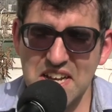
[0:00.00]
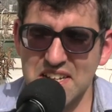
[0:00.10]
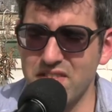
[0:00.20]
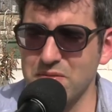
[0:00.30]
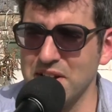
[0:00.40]

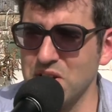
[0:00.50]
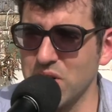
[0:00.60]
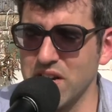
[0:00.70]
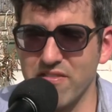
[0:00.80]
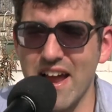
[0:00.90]

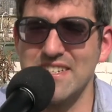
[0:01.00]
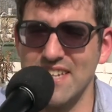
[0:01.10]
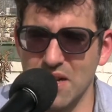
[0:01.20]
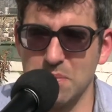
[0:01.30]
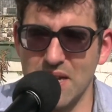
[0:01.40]
owning,
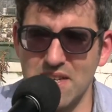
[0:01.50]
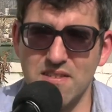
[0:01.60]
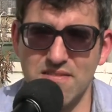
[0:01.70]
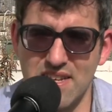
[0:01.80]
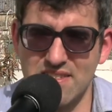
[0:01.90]
renting a place
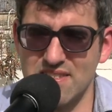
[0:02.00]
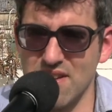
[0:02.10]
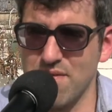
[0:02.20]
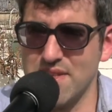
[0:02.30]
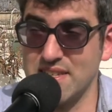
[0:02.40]
of this
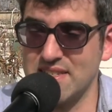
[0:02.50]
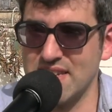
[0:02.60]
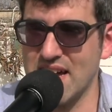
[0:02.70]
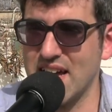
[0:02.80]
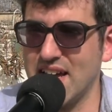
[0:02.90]

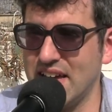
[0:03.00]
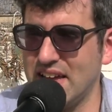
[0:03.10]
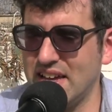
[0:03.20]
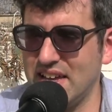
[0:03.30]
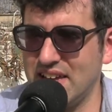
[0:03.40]

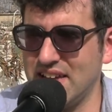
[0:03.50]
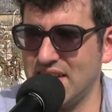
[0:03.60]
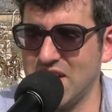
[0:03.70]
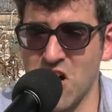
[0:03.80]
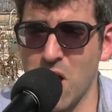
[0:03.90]

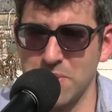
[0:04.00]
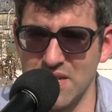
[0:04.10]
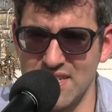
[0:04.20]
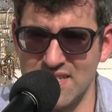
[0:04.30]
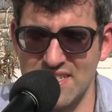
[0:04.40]

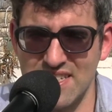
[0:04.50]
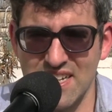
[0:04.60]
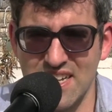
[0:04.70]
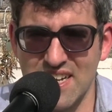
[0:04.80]
opulence.